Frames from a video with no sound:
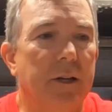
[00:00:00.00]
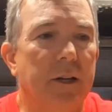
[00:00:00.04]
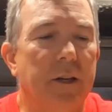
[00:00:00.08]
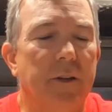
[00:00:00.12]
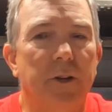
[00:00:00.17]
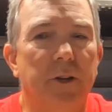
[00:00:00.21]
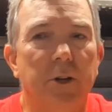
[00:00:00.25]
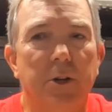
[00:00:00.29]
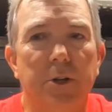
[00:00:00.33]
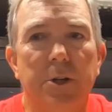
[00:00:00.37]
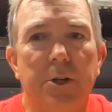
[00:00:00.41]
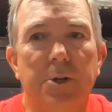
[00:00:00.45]

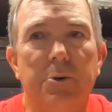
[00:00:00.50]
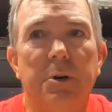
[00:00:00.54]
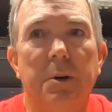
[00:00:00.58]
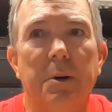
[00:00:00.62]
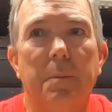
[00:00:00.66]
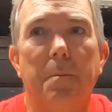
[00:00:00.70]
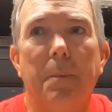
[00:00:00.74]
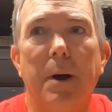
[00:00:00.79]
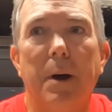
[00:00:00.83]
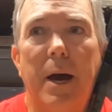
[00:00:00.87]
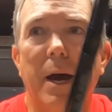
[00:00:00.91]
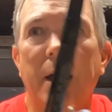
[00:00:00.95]
and yo-yo
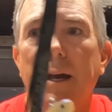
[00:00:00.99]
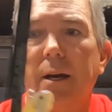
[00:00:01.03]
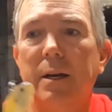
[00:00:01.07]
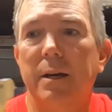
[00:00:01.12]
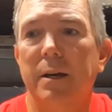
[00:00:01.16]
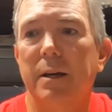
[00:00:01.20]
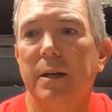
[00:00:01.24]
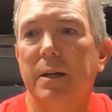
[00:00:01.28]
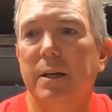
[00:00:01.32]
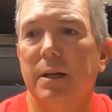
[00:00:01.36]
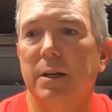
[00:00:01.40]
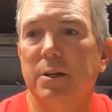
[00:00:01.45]
it back
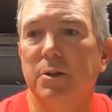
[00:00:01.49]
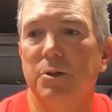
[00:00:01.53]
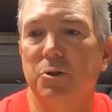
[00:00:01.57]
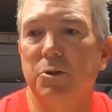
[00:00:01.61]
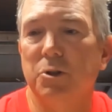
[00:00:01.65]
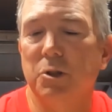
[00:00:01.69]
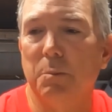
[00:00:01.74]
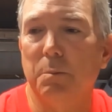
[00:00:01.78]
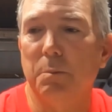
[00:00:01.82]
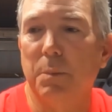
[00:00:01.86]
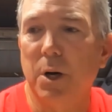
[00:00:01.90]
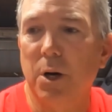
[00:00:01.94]

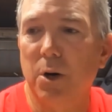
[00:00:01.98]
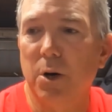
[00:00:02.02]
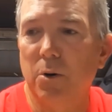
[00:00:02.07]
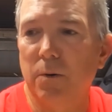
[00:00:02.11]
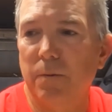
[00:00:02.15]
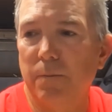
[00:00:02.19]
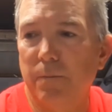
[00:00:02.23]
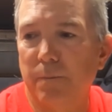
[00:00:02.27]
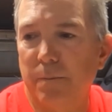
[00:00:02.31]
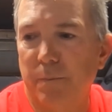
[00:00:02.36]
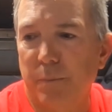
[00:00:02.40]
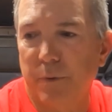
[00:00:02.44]
to the boat.